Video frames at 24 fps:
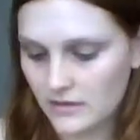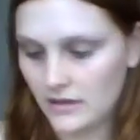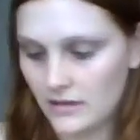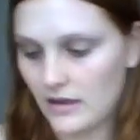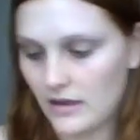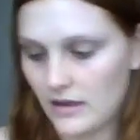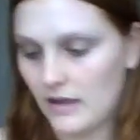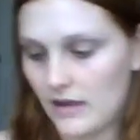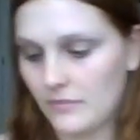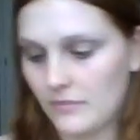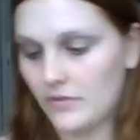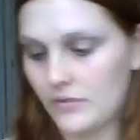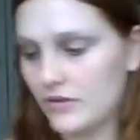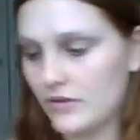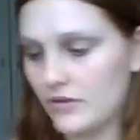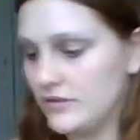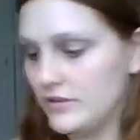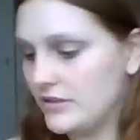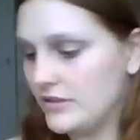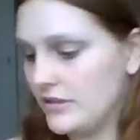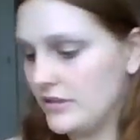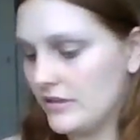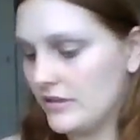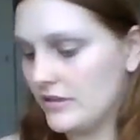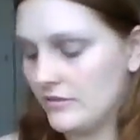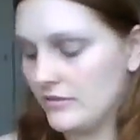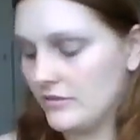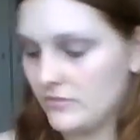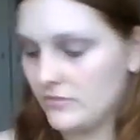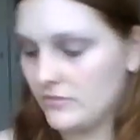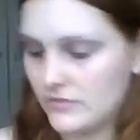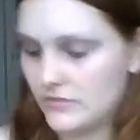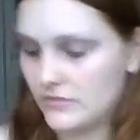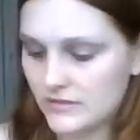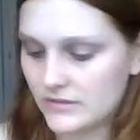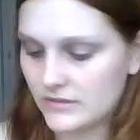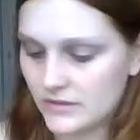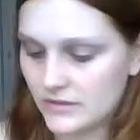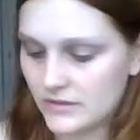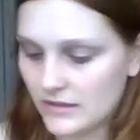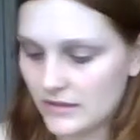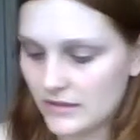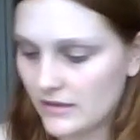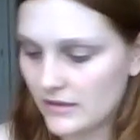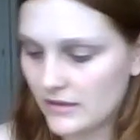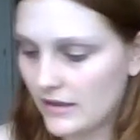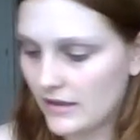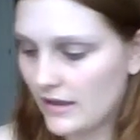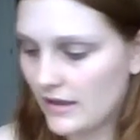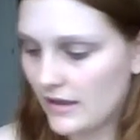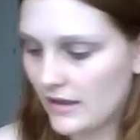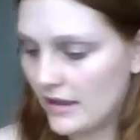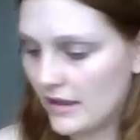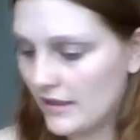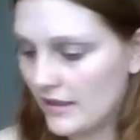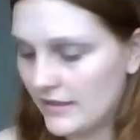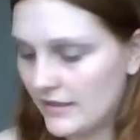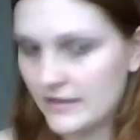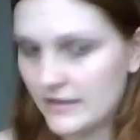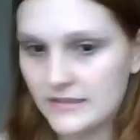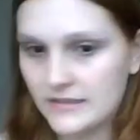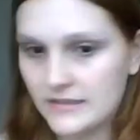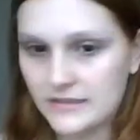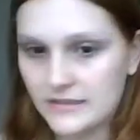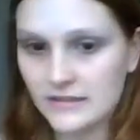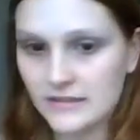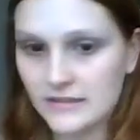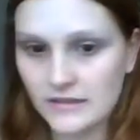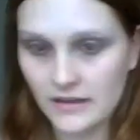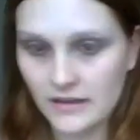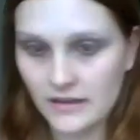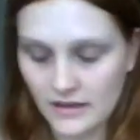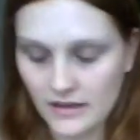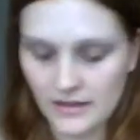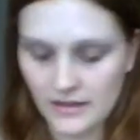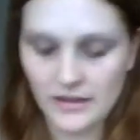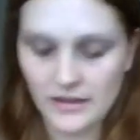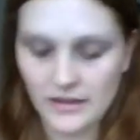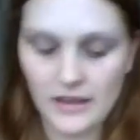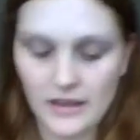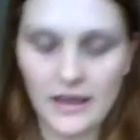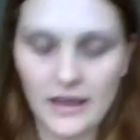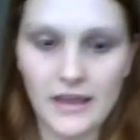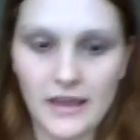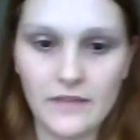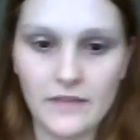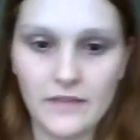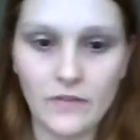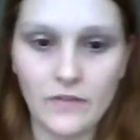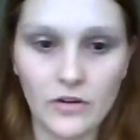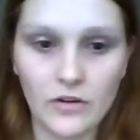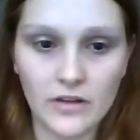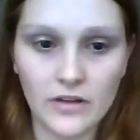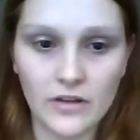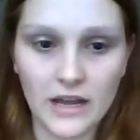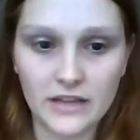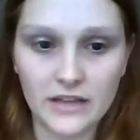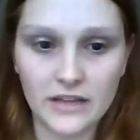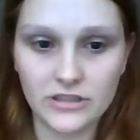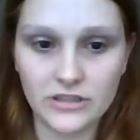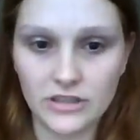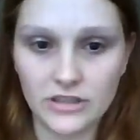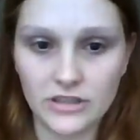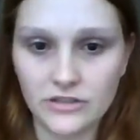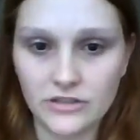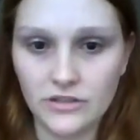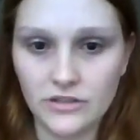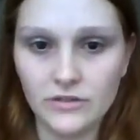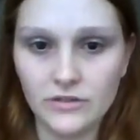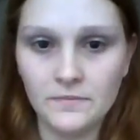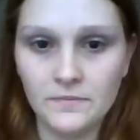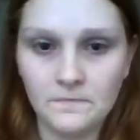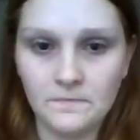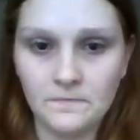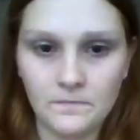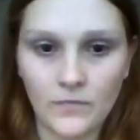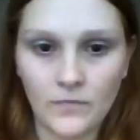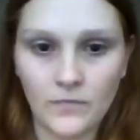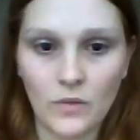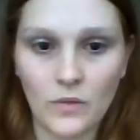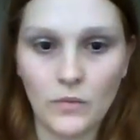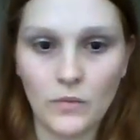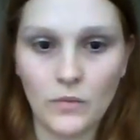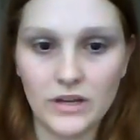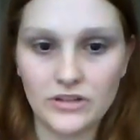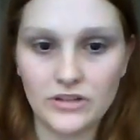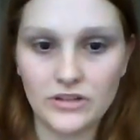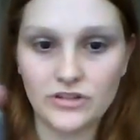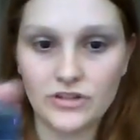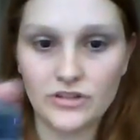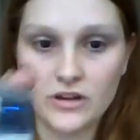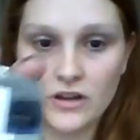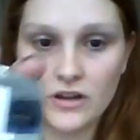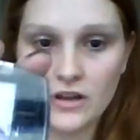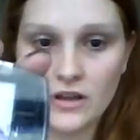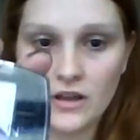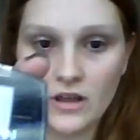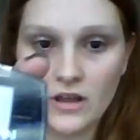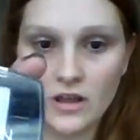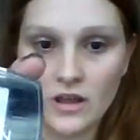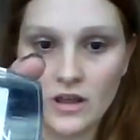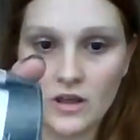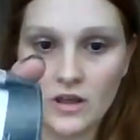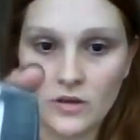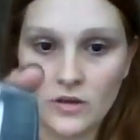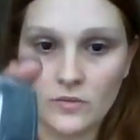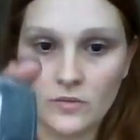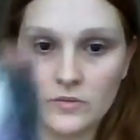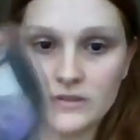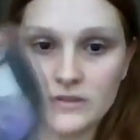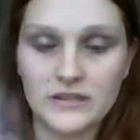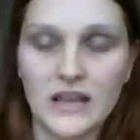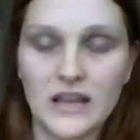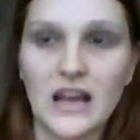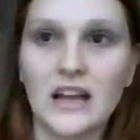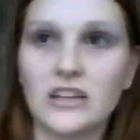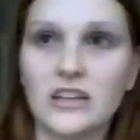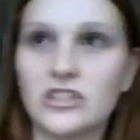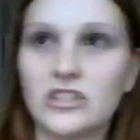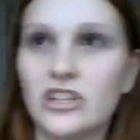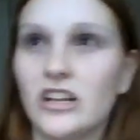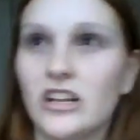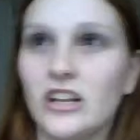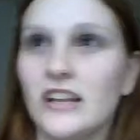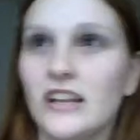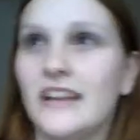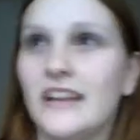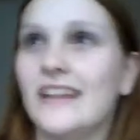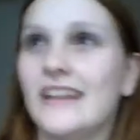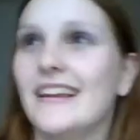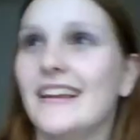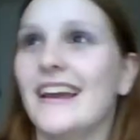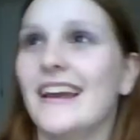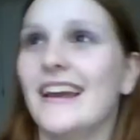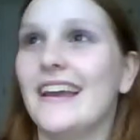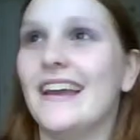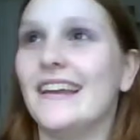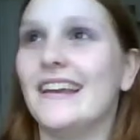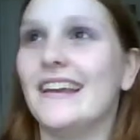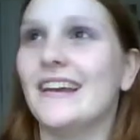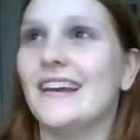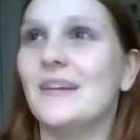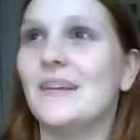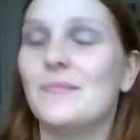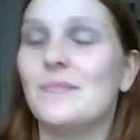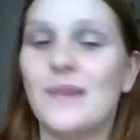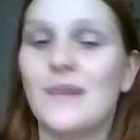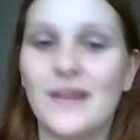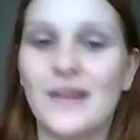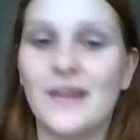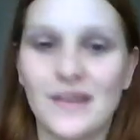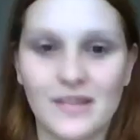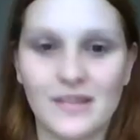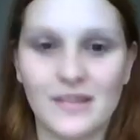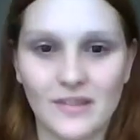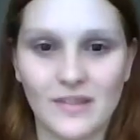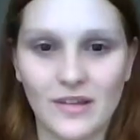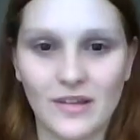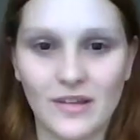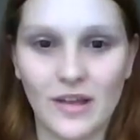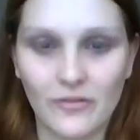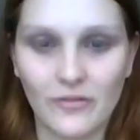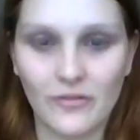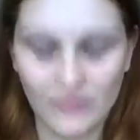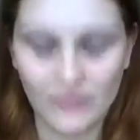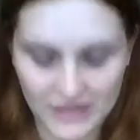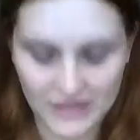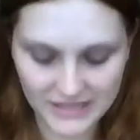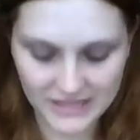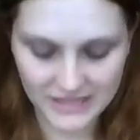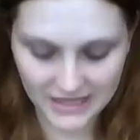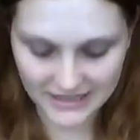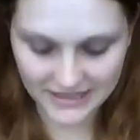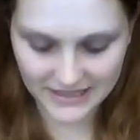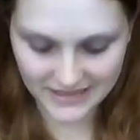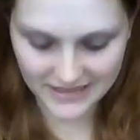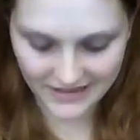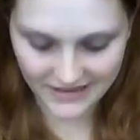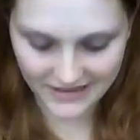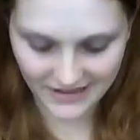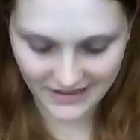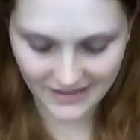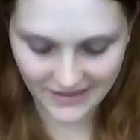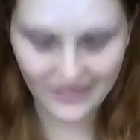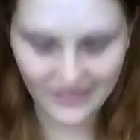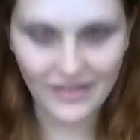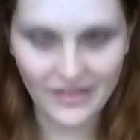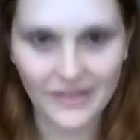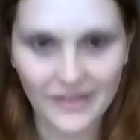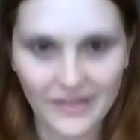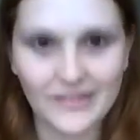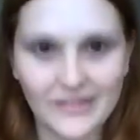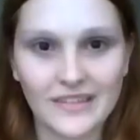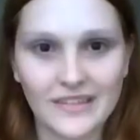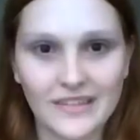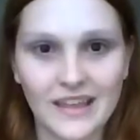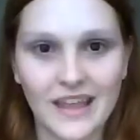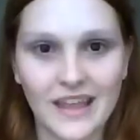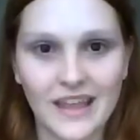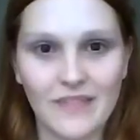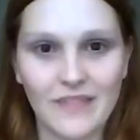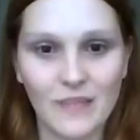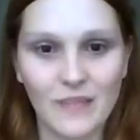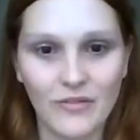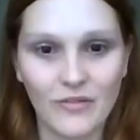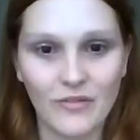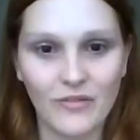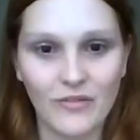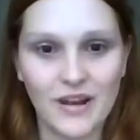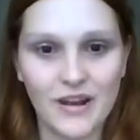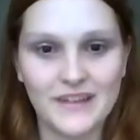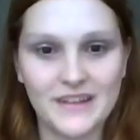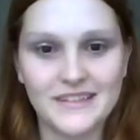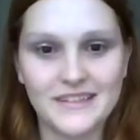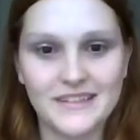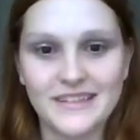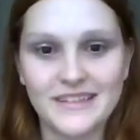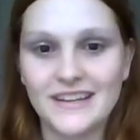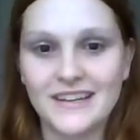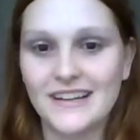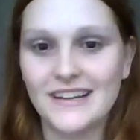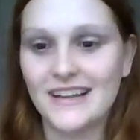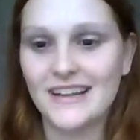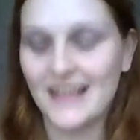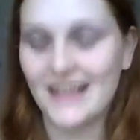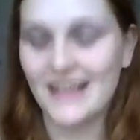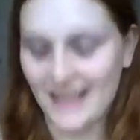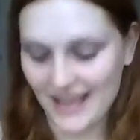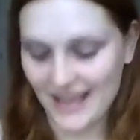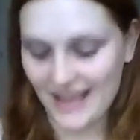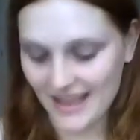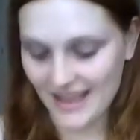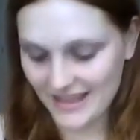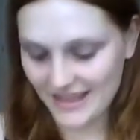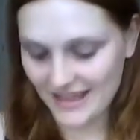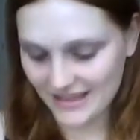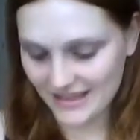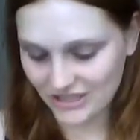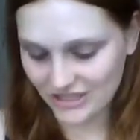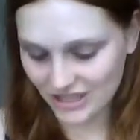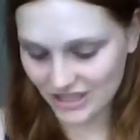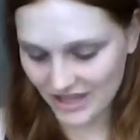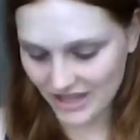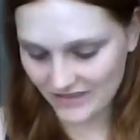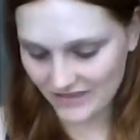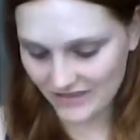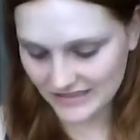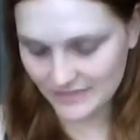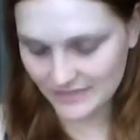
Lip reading: I'm going to use this Avon eyeshadow, which was actually a free tester that they gave my friend, and then she gave it